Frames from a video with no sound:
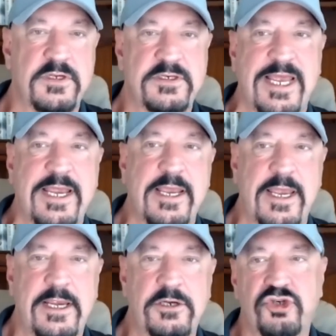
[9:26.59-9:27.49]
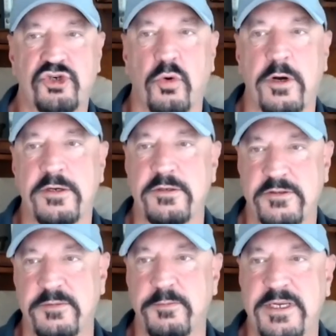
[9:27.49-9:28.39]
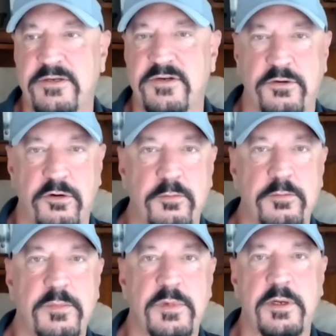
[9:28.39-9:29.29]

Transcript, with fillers: to take a short to midterm